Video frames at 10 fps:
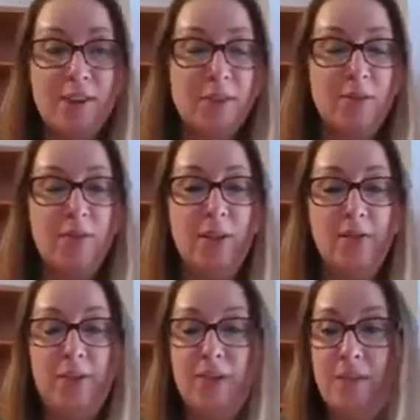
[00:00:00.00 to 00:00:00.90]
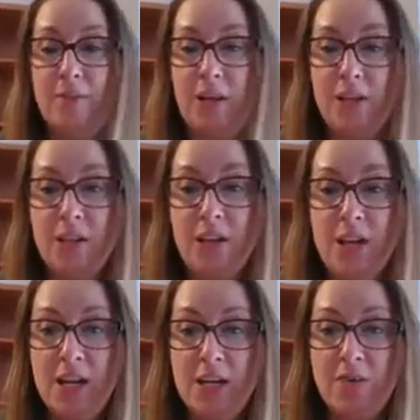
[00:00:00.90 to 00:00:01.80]
So if there's any
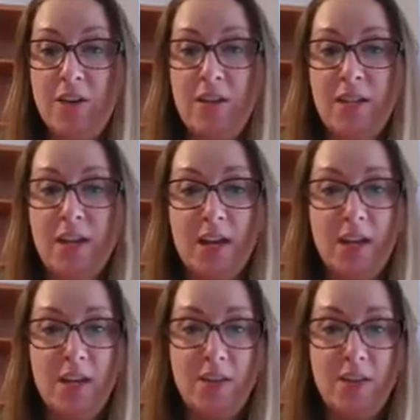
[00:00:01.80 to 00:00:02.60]
bacteria in the raw diet,